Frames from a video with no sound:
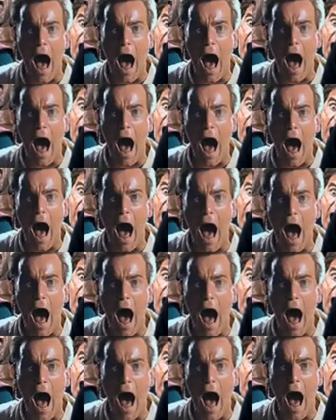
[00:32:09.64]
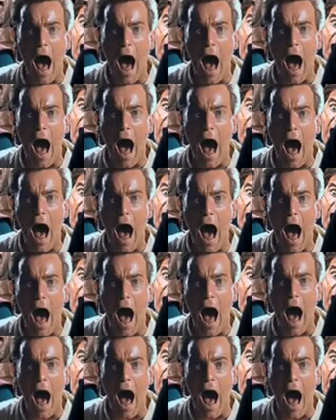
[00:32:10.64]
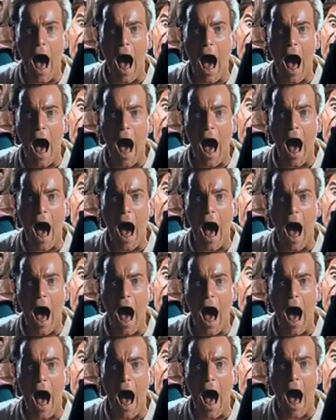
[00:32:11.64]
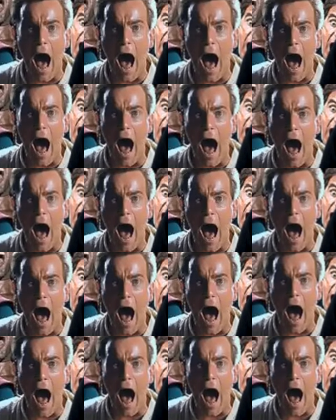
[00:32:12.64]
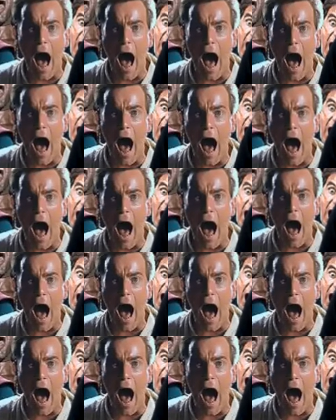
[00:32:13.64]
No words are spoken by the person on screen.